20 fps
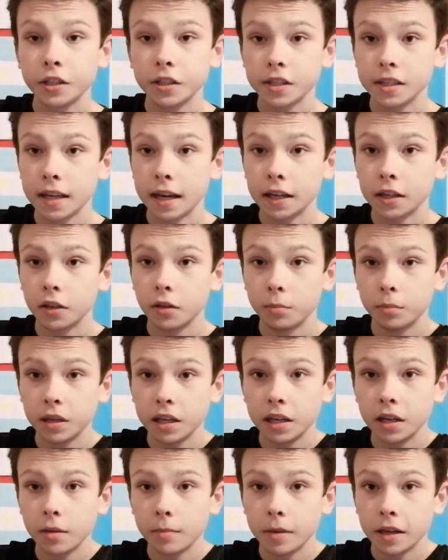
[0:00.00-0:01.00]
and Saka
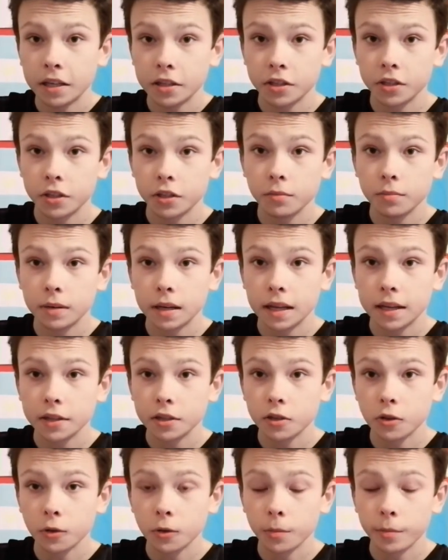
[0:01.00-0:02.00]
being the best two
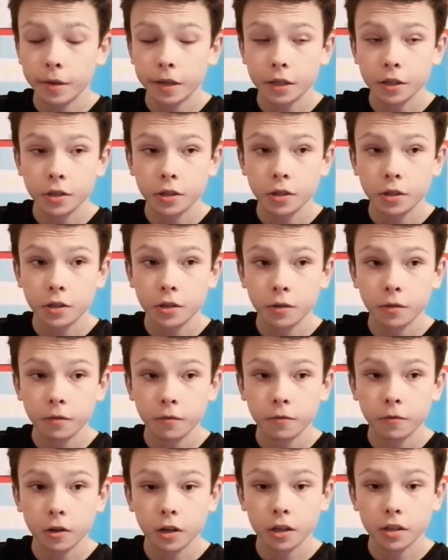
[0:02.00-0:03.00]
players on the pitch
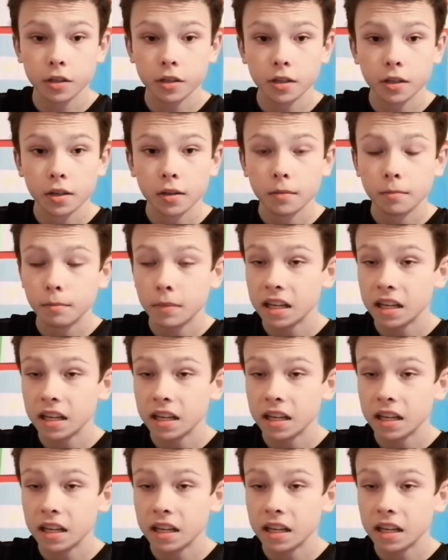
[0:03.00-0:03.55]
for us,